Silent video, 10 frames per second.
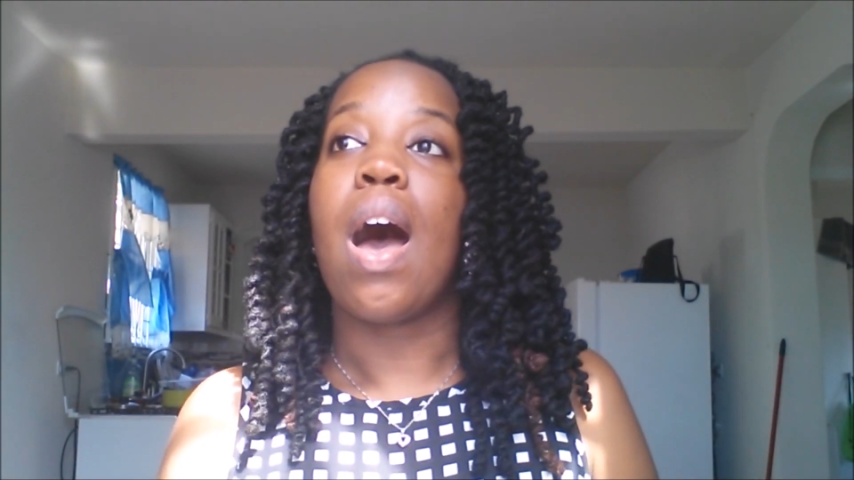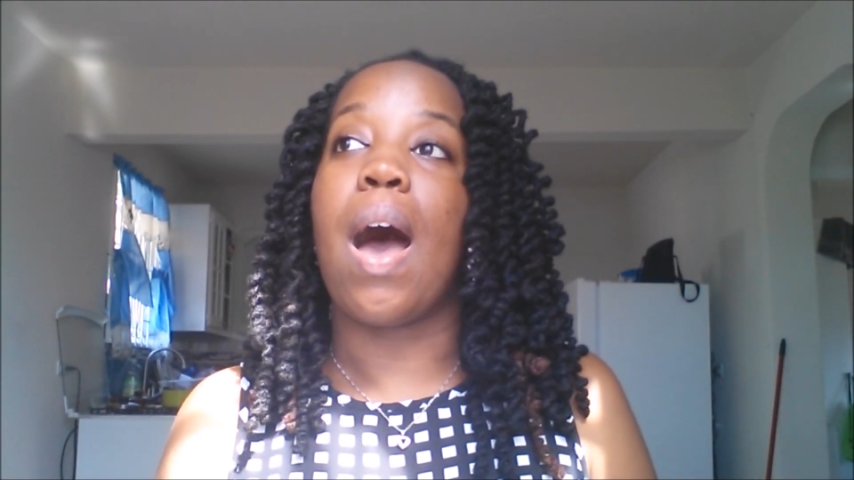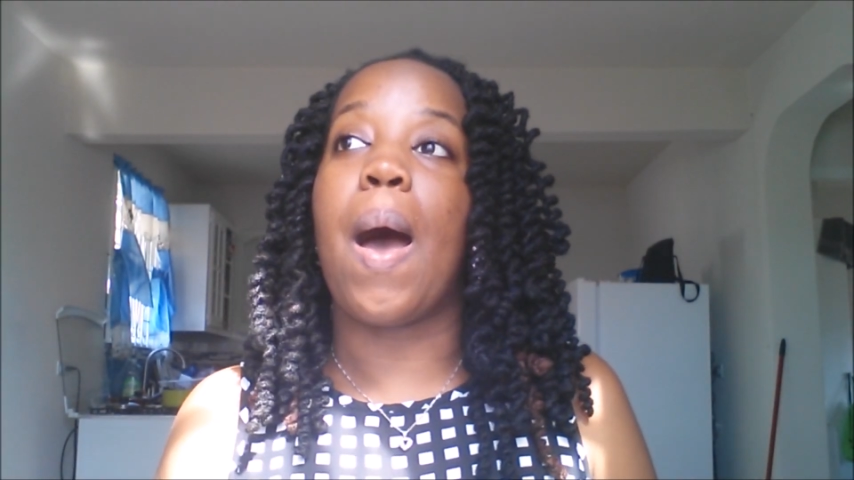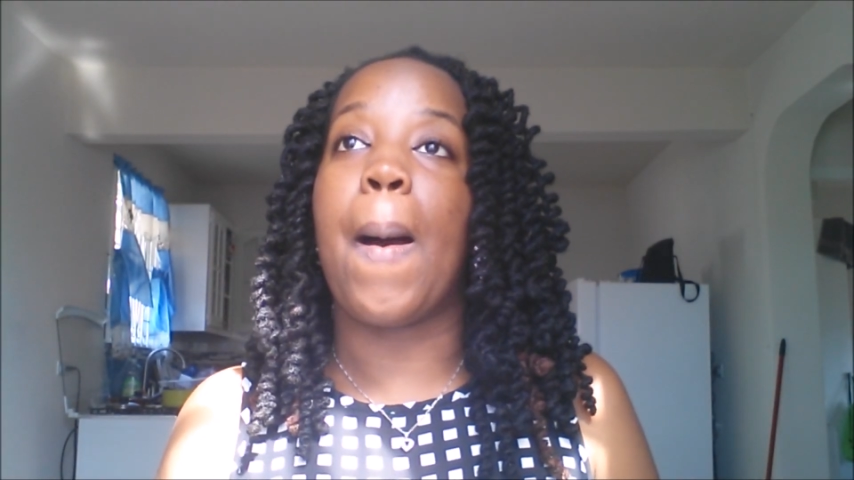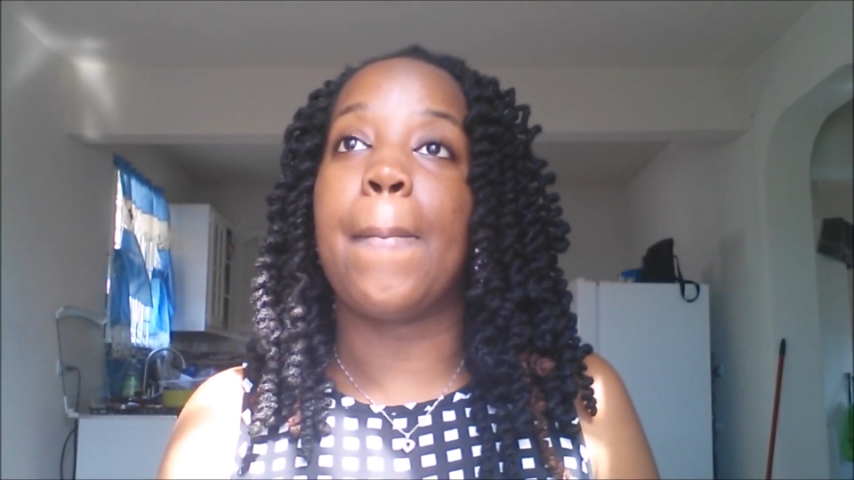
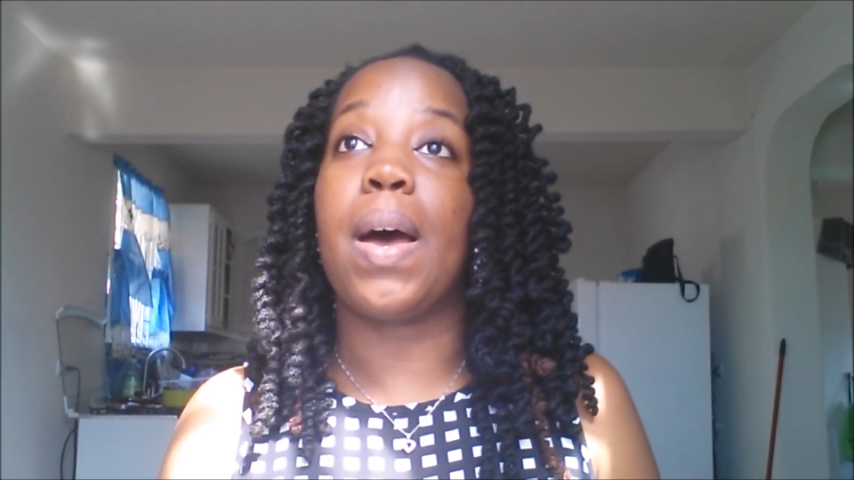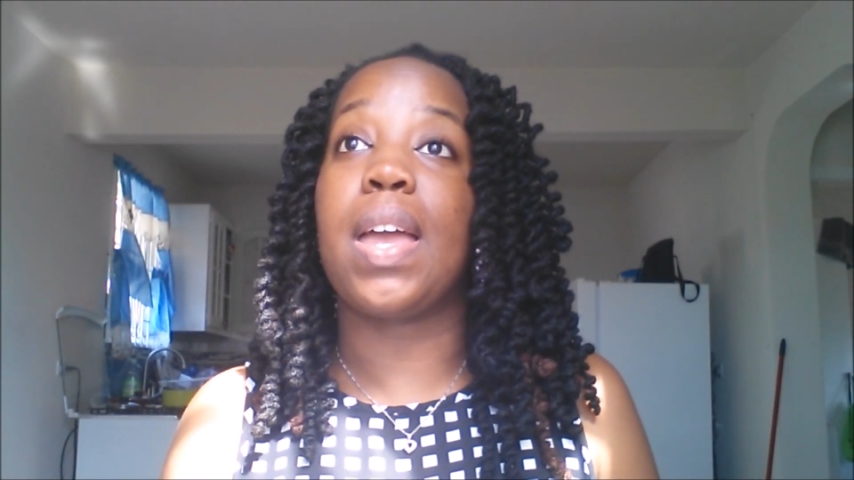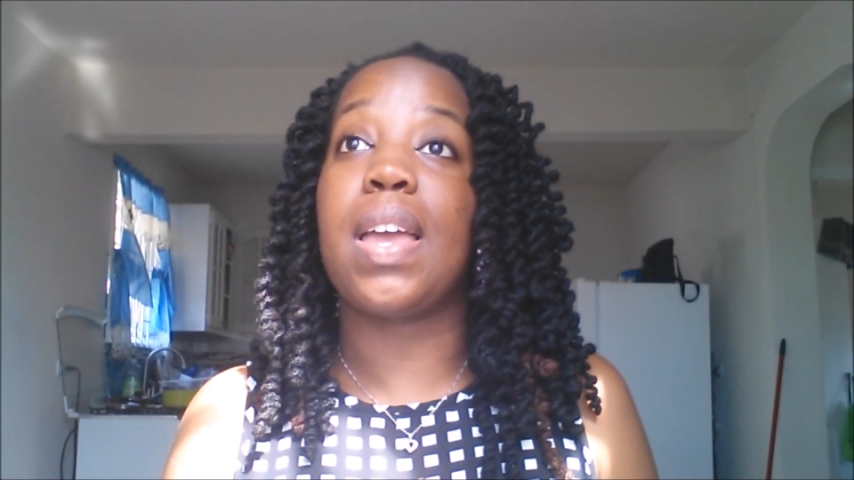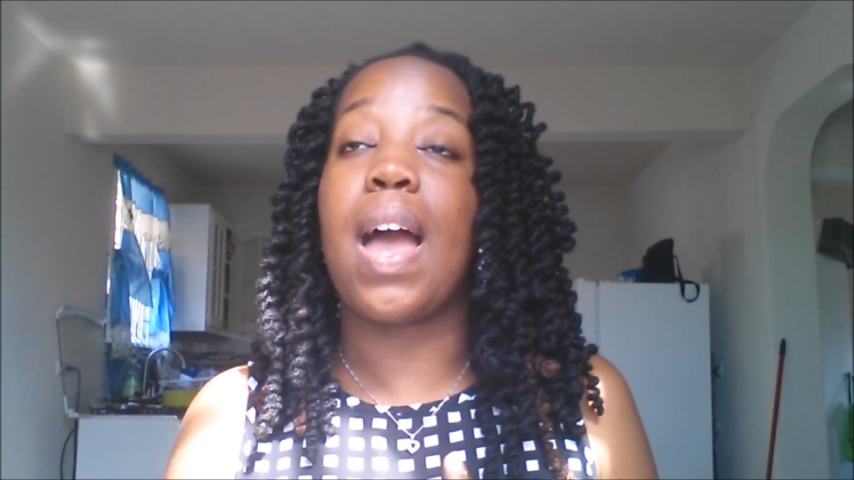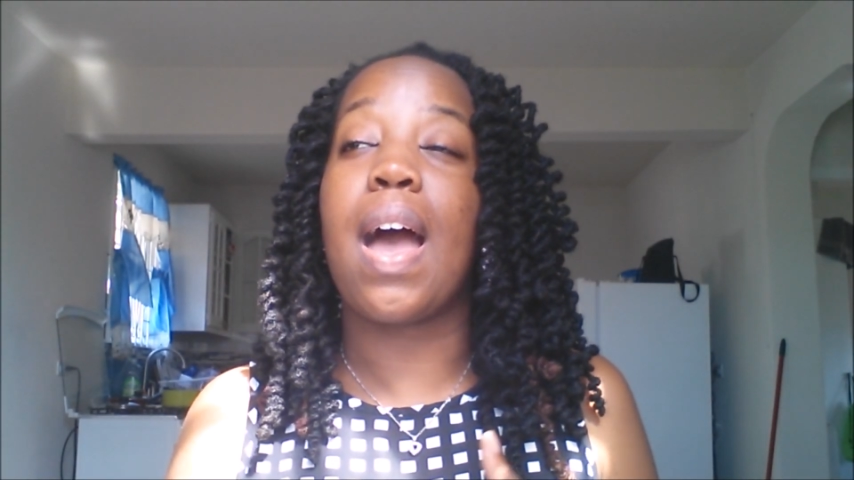
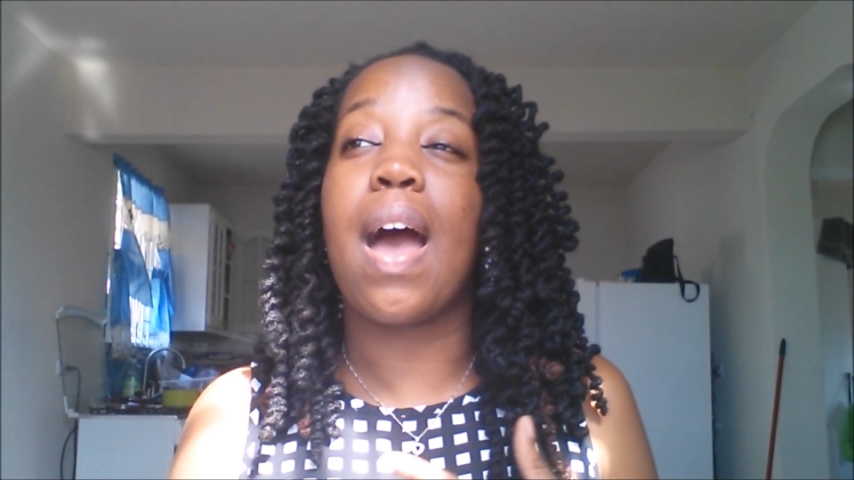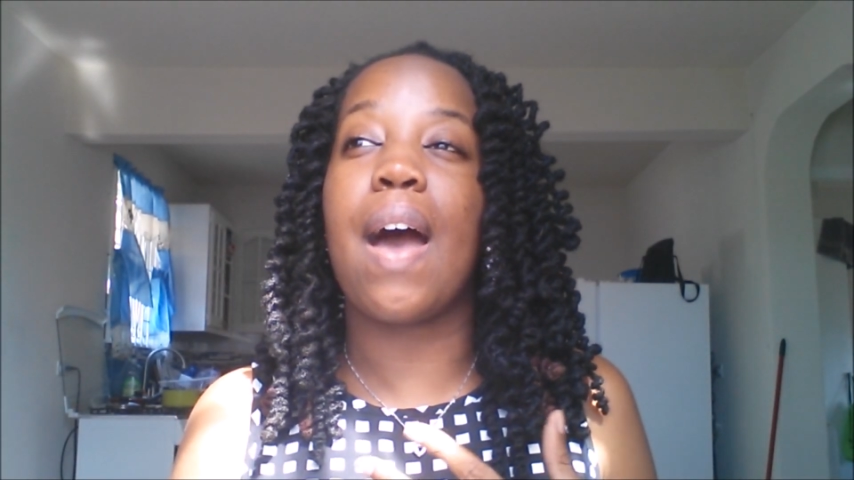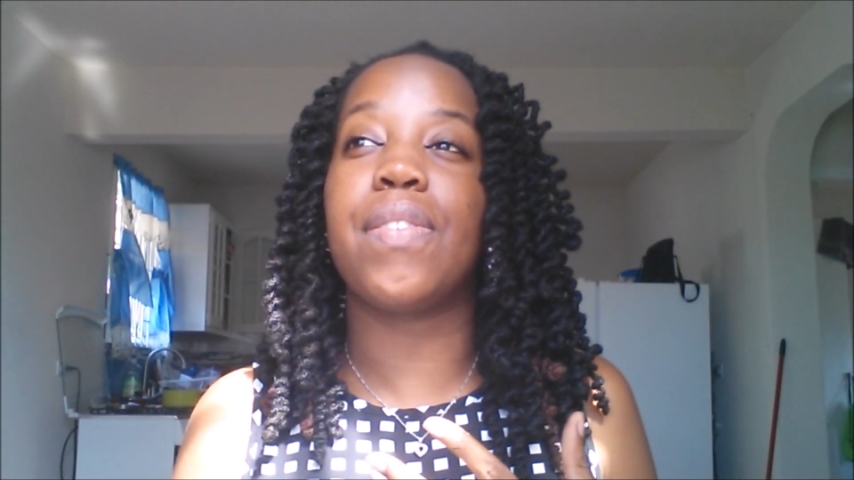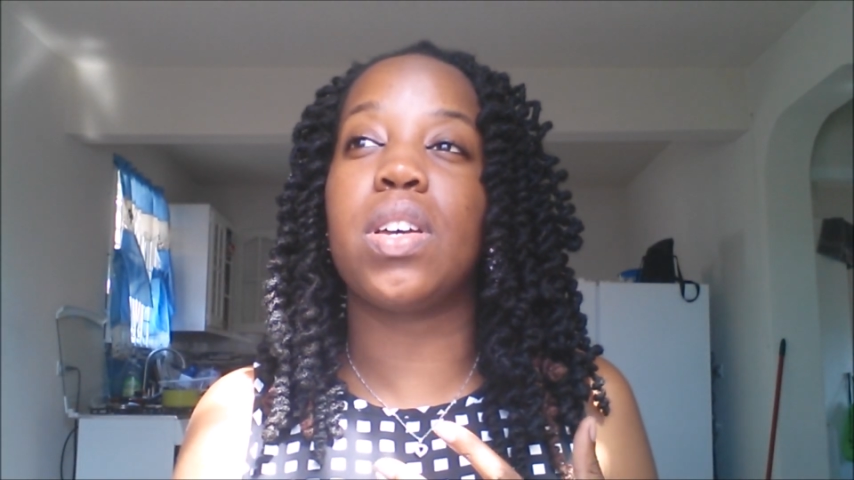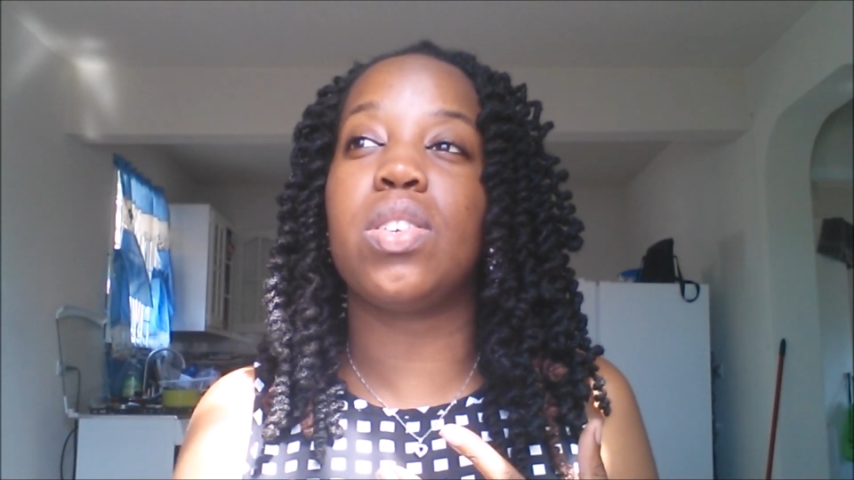I
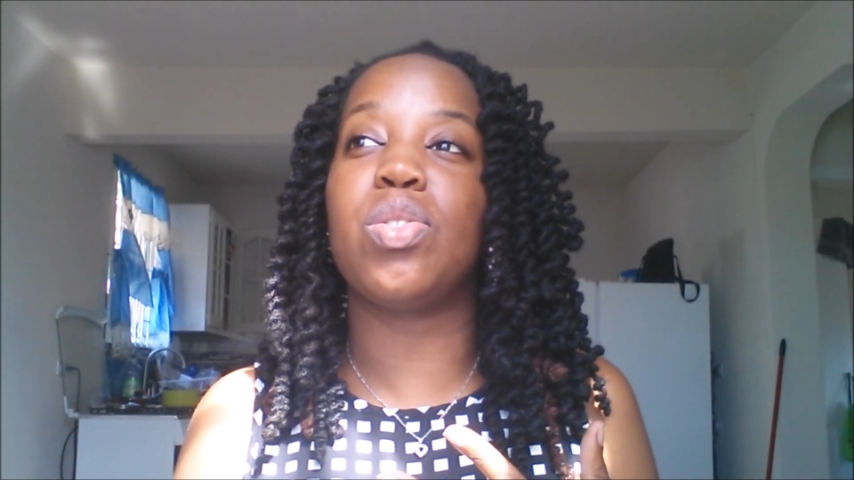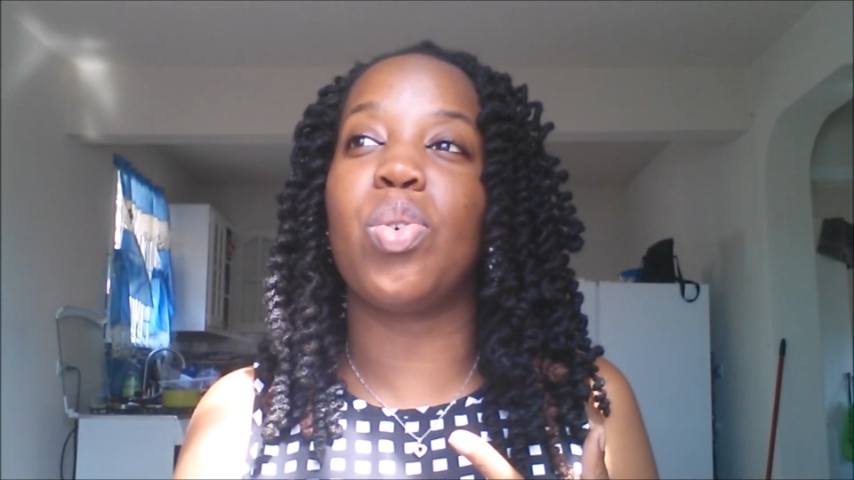haven't